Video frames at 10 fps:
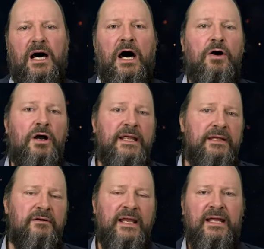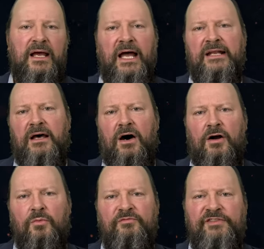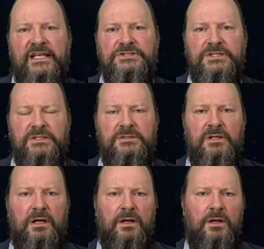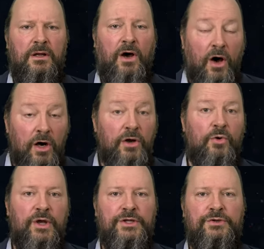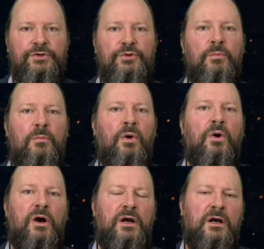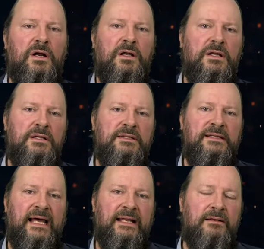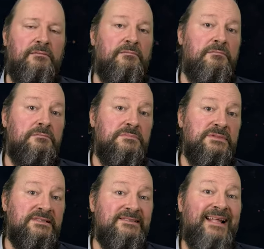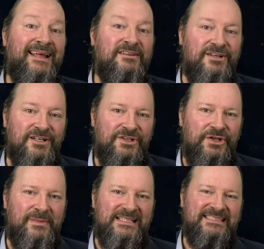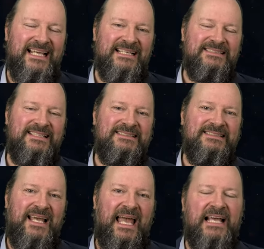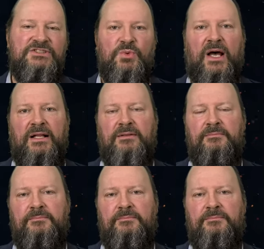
our hearing and our vision are going to do more than standard human senses as well.